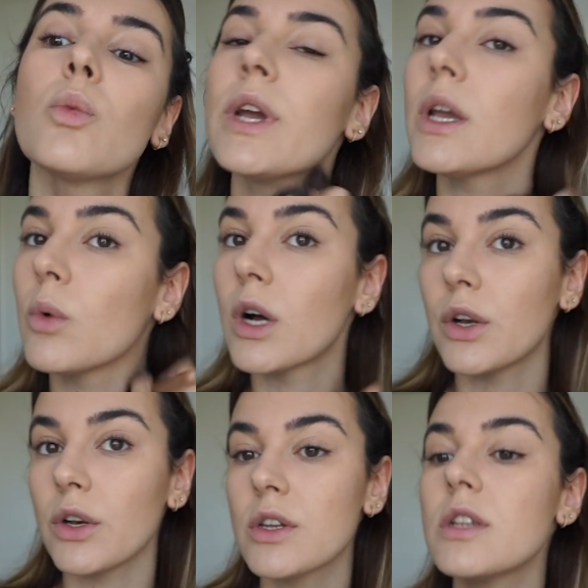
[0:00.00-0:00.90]
We
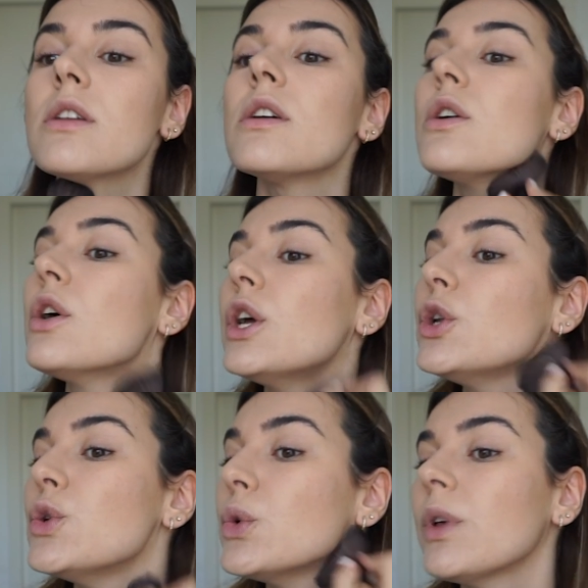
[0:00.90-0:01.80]
want a
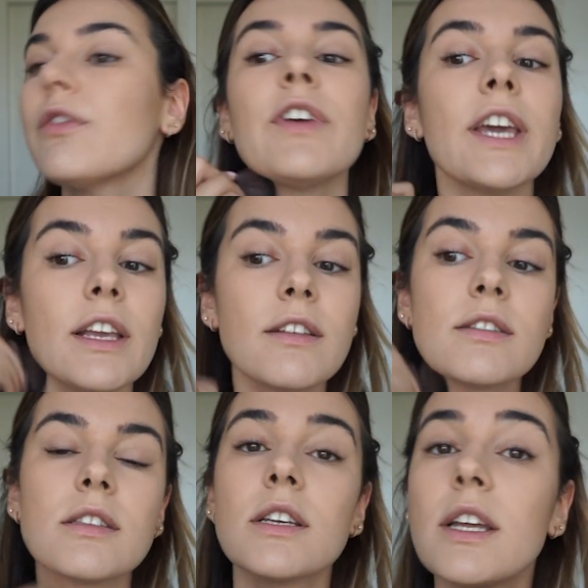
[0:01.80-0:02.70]
dewy
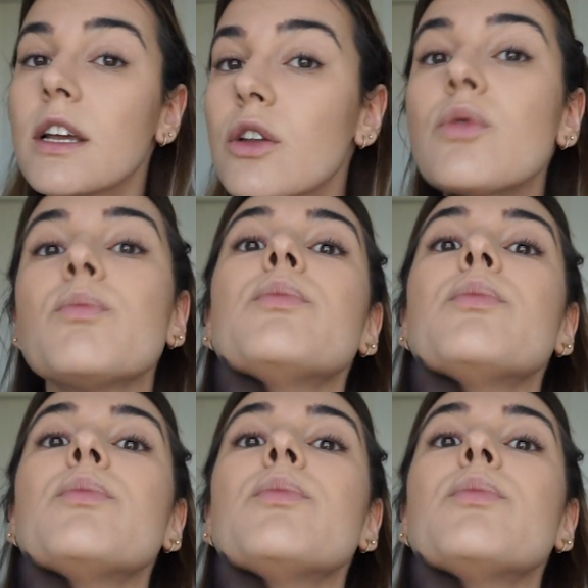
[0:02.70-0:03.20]
face and I